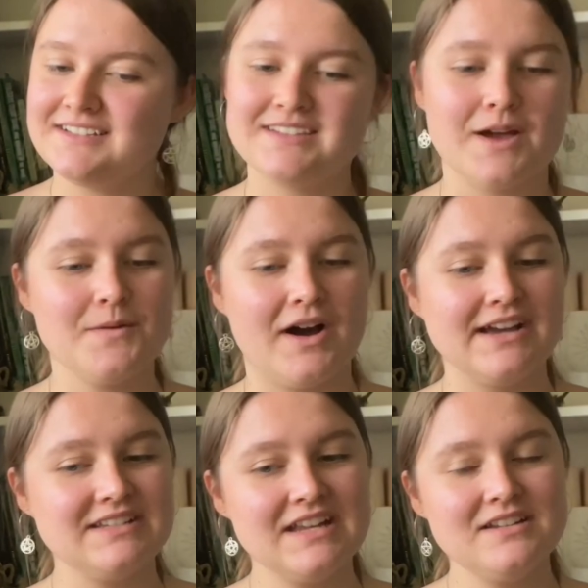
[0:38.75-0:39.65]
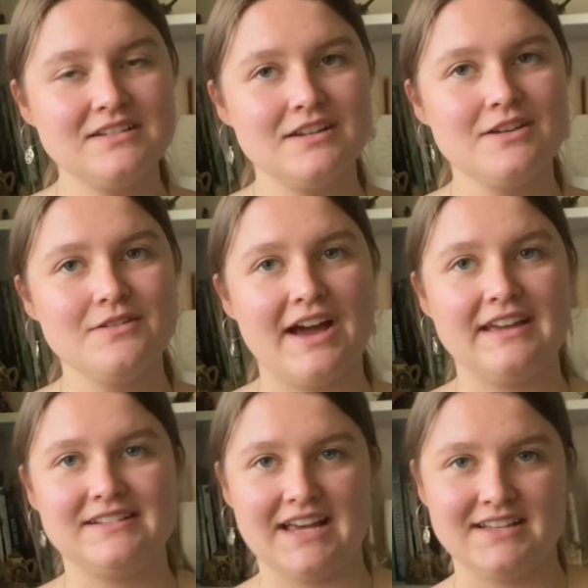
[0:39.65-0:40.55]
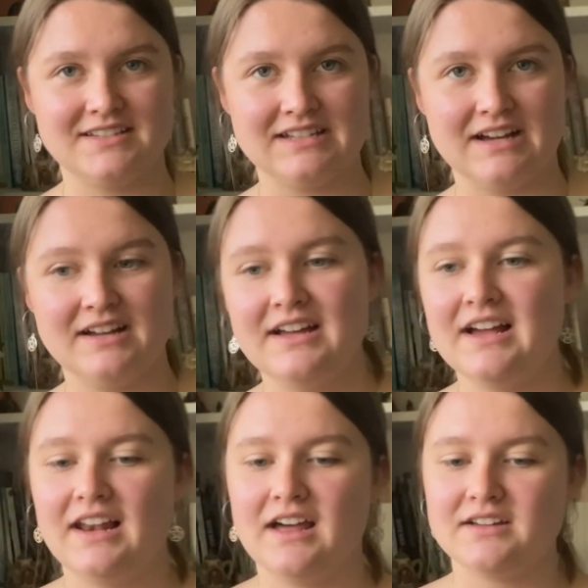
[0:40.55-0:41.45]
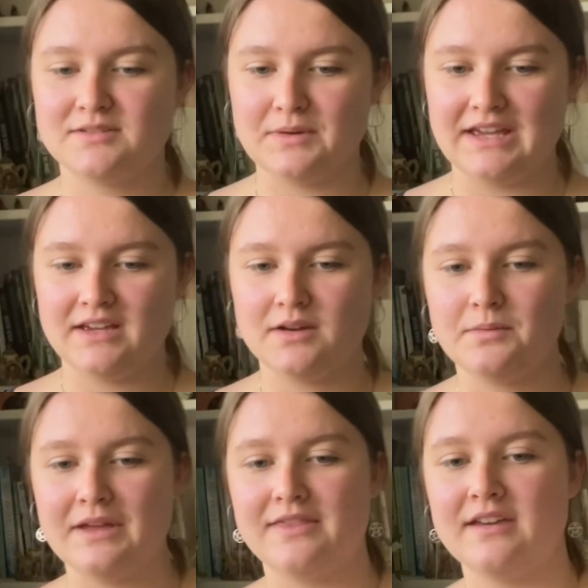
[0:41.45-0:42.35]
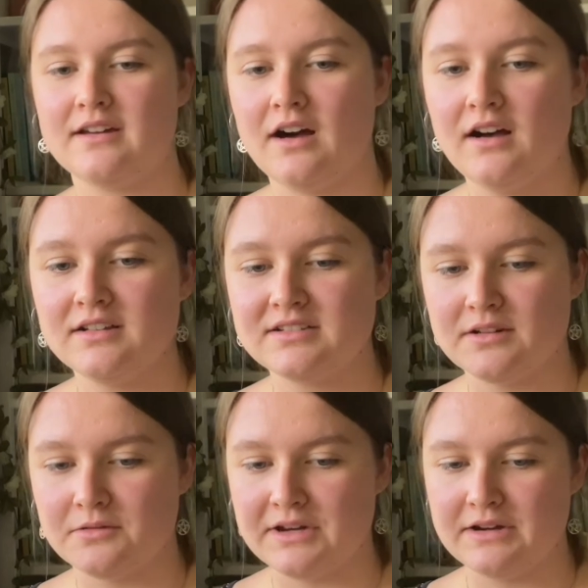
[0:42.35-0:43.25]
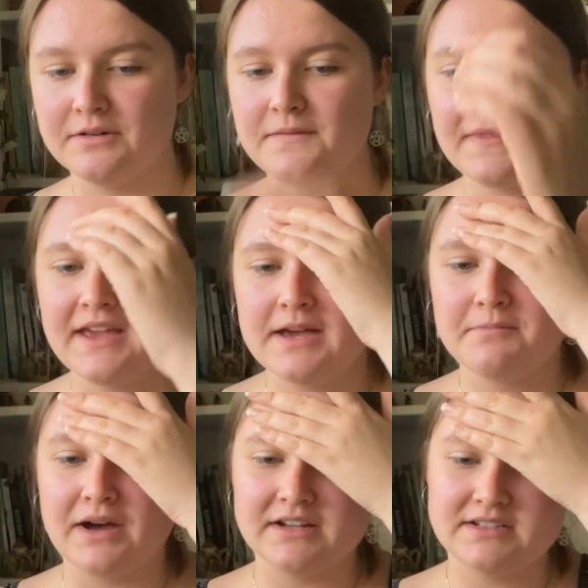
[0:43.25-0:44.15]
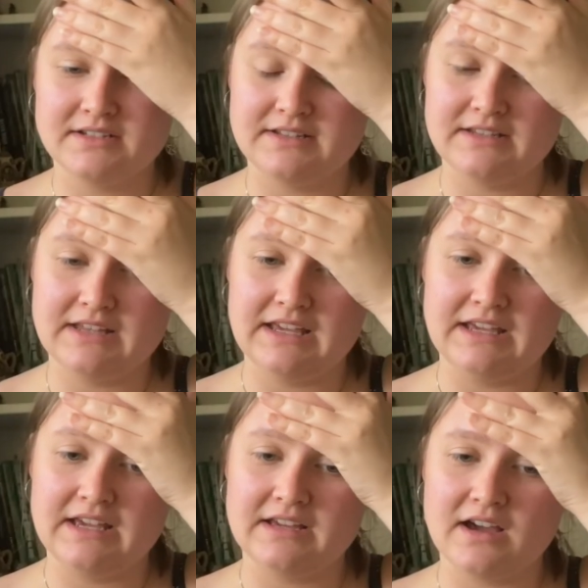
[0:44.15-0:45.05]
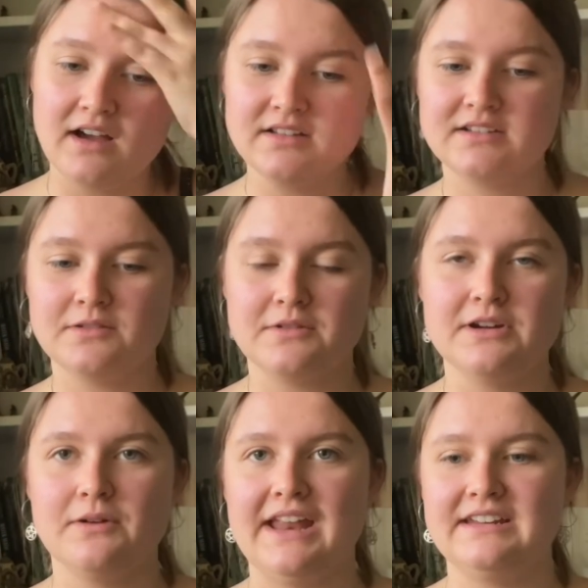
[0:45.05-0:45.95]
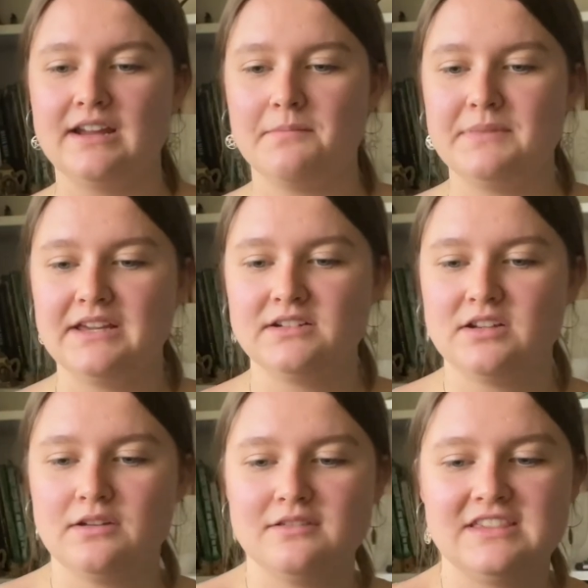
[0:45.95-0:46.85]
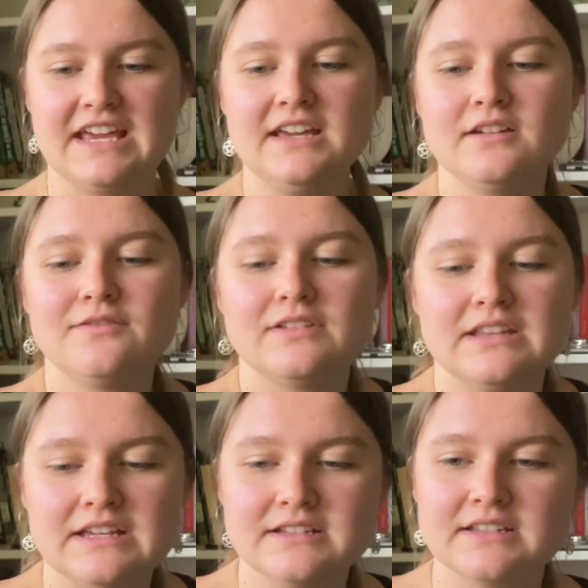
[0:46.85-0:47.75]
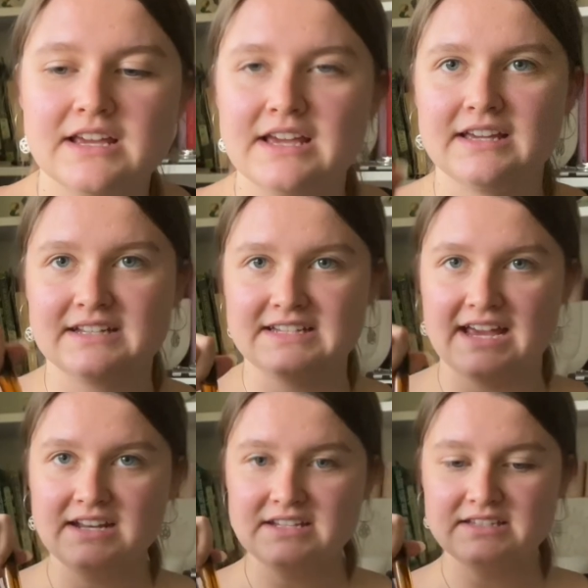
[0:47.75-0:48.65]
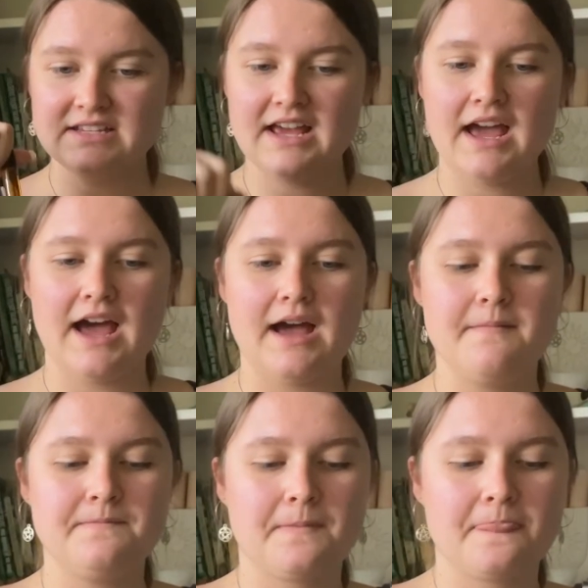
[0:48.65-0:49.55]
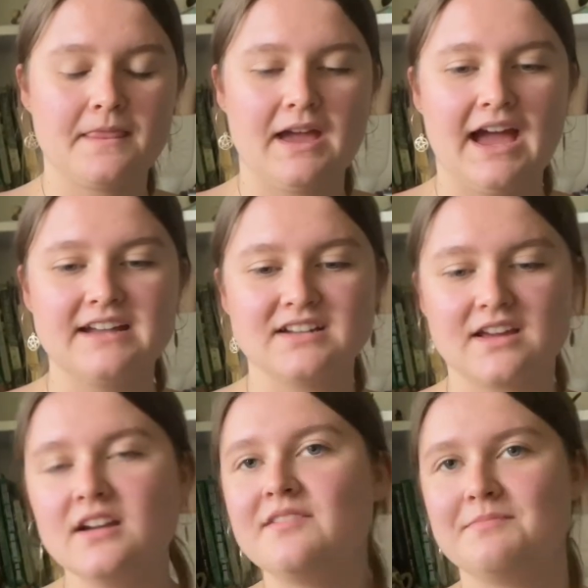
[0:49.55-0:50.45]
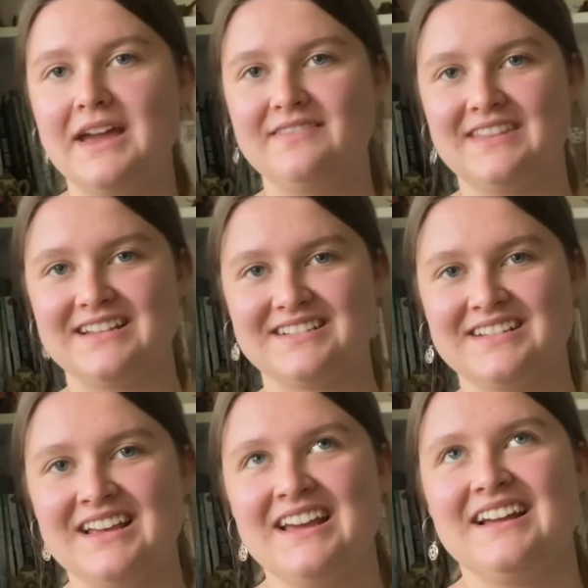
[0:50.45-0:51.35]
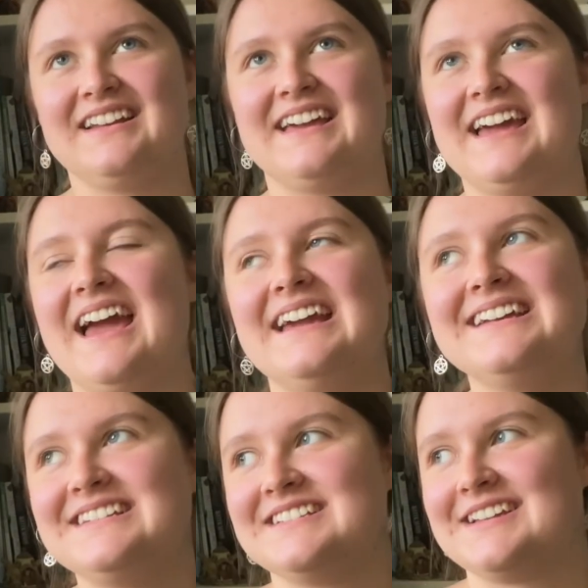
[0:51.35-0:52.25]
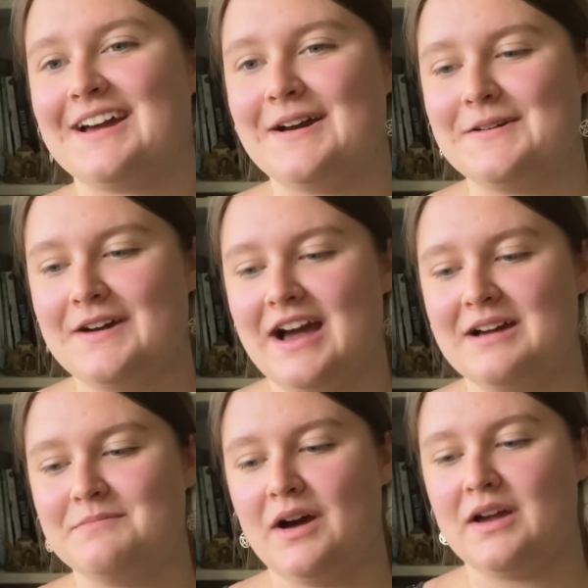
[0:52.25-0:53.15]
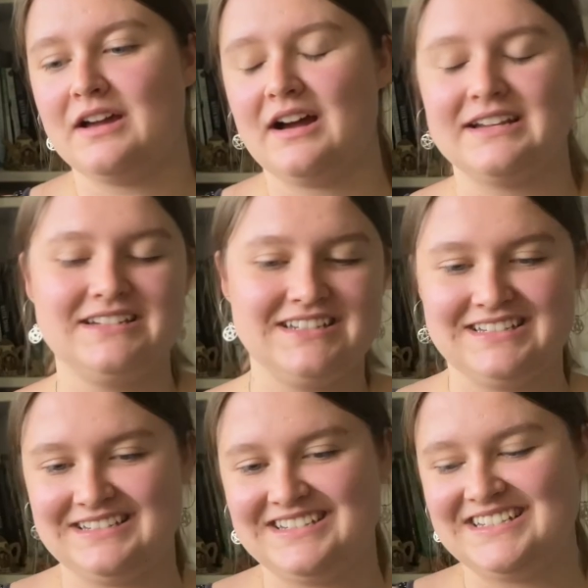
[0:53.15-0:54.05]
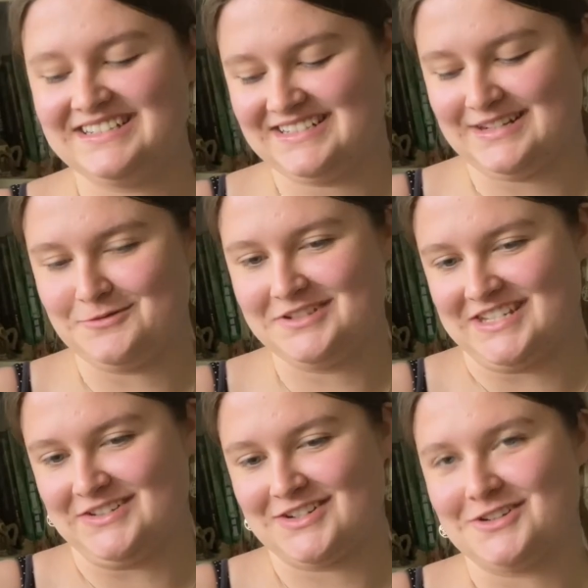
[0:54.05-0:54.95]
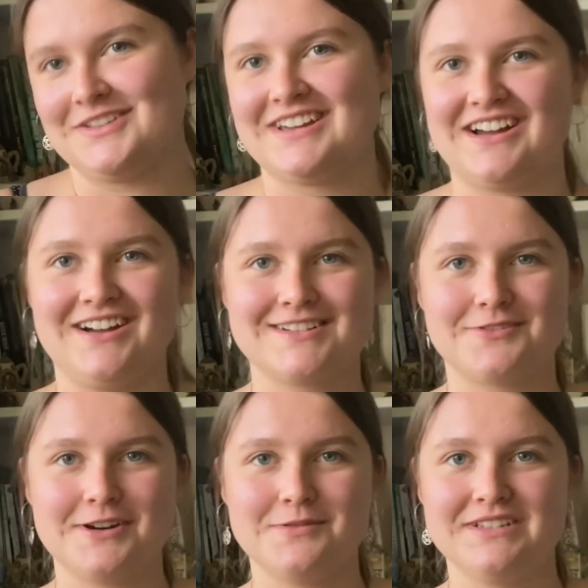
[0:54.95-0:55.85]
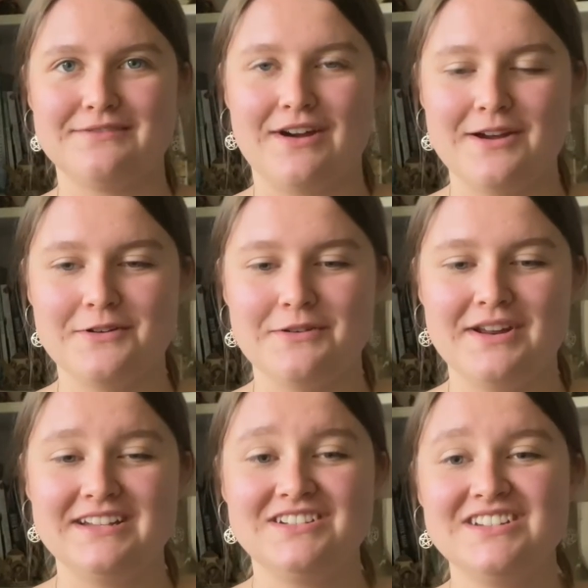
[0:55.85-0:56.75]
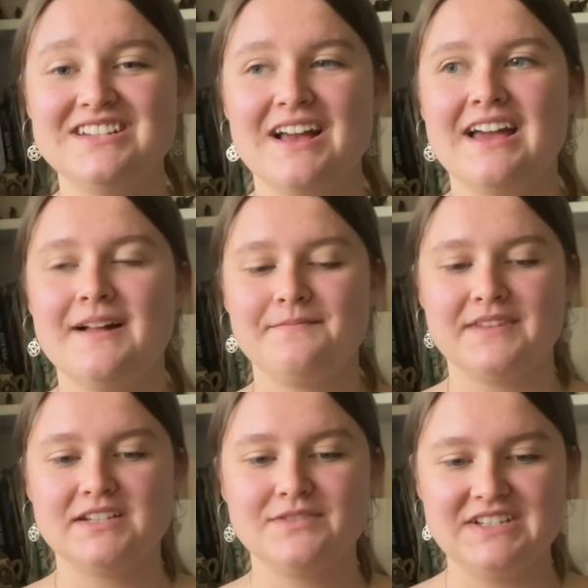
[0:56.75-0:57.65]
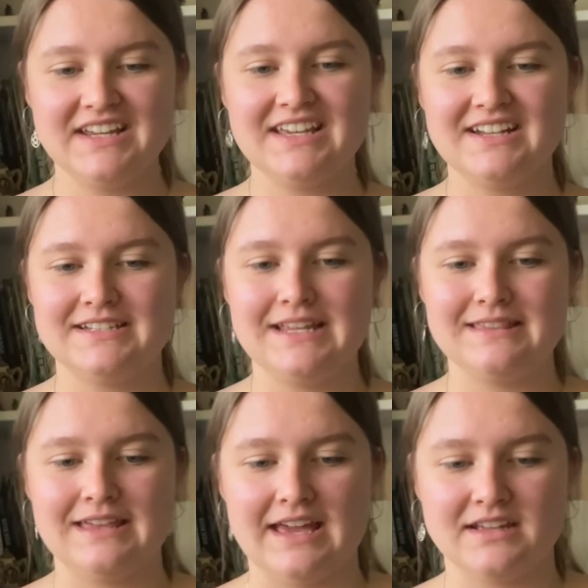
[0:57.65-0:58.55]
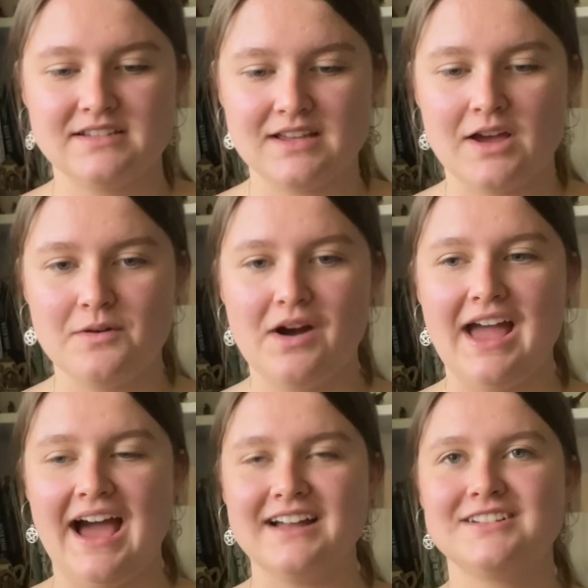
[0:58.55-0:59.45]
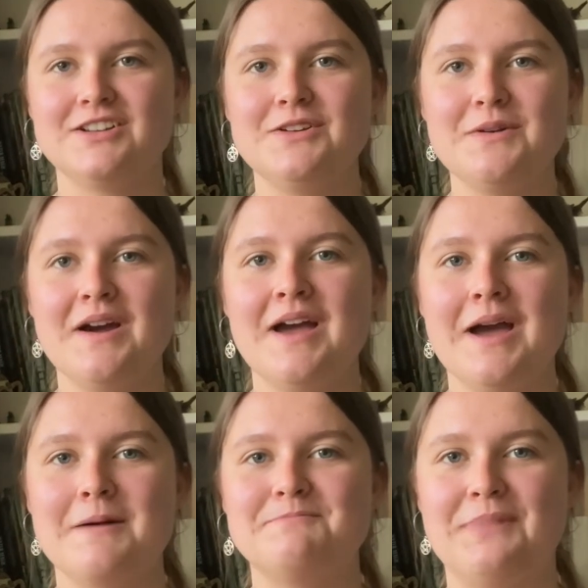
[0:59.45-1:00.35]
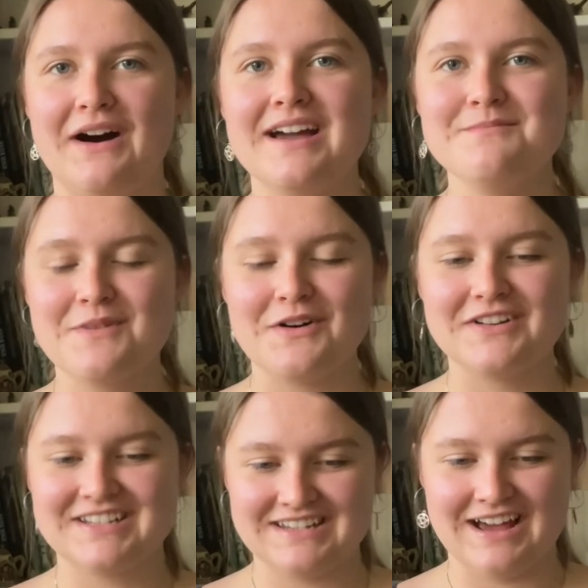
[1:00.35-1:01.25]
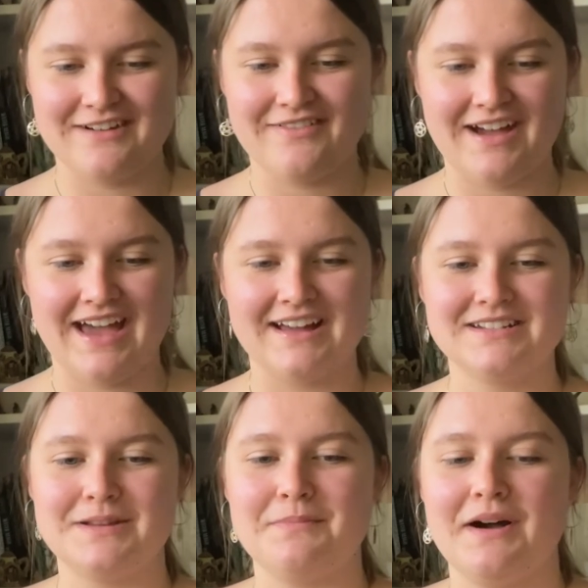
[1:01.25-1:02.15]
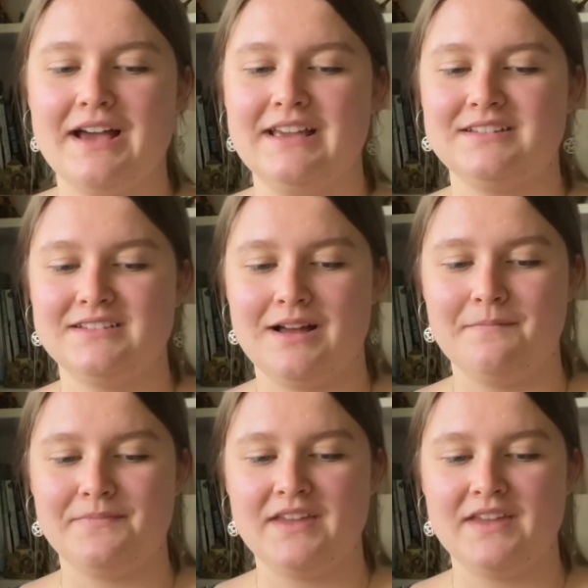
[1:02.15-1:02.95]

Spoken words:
So I did do a tester last week with castor oil, but the castor oil ended up being too thick for these containers, and I could have made this like ages ago, but I was not sure that castor oil was the right oil, and it's ridiculously thick, so I had to buy more stuff. I had to buy some